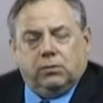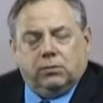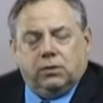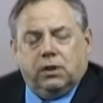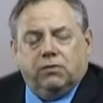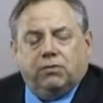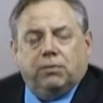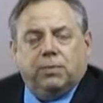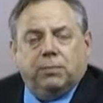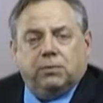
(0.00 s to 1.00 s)
looking for
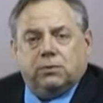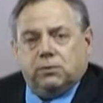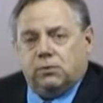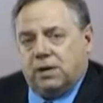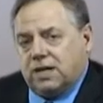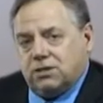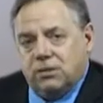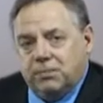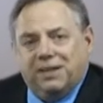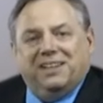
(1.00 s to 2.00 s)
people to ask
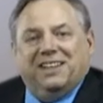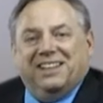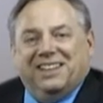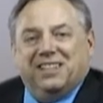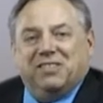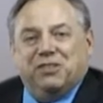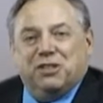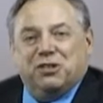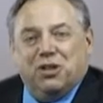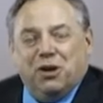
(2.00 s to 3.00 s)
them for
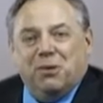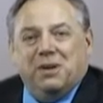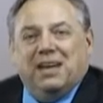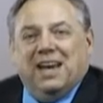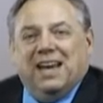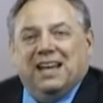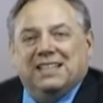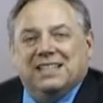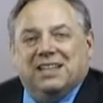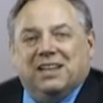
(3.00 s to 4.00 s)
the show,
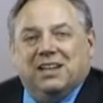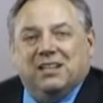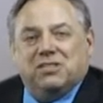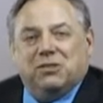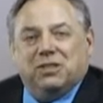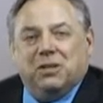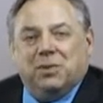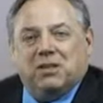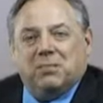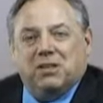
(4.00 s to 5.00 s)
and certainly
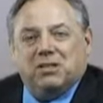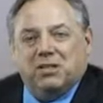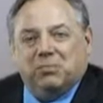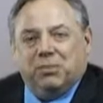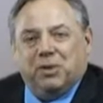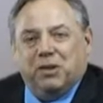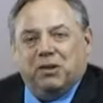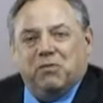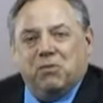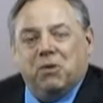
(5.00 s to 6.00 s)
about the budget and
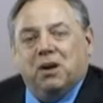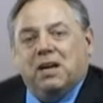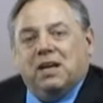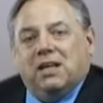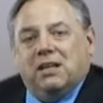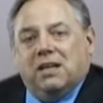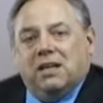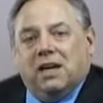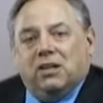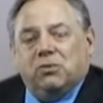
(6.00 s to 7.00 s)
preparing for
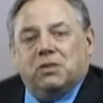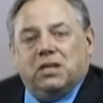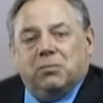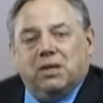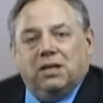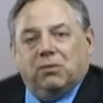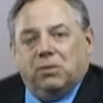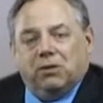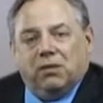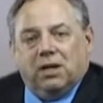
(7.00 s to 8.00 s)
the annual town meeting. It would
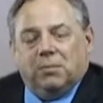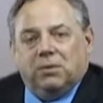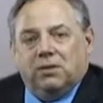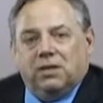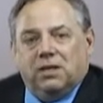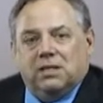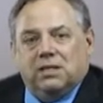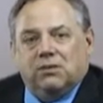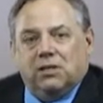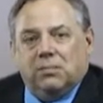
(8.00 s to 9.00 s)
be a great opportunity to
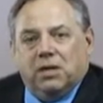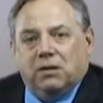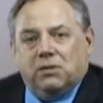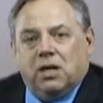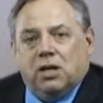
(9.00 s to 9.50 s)
send your emails